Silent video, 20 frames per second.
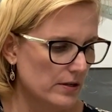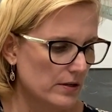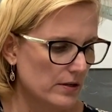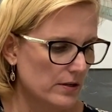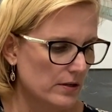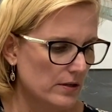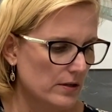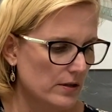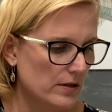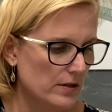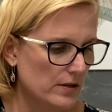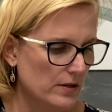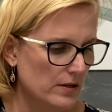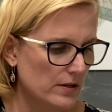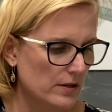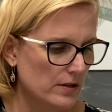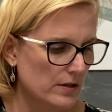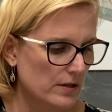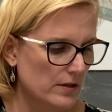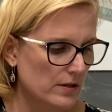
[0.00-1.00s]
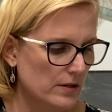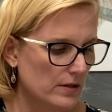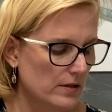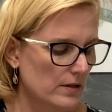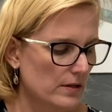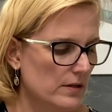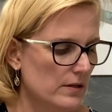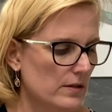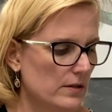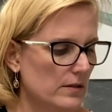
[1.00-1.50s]

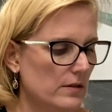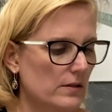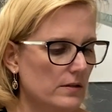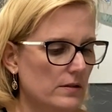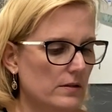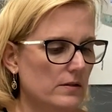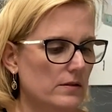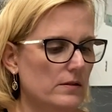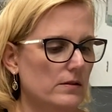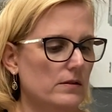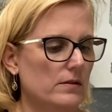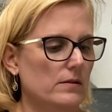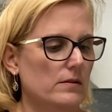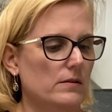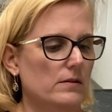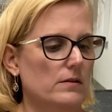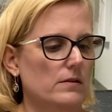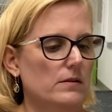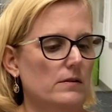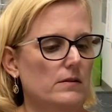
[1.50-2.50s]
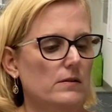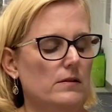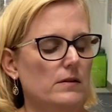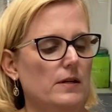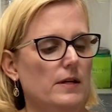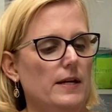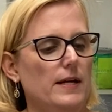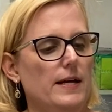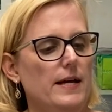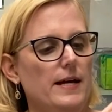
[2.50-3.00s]

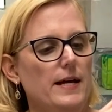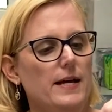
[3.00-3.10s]
(no one is talking)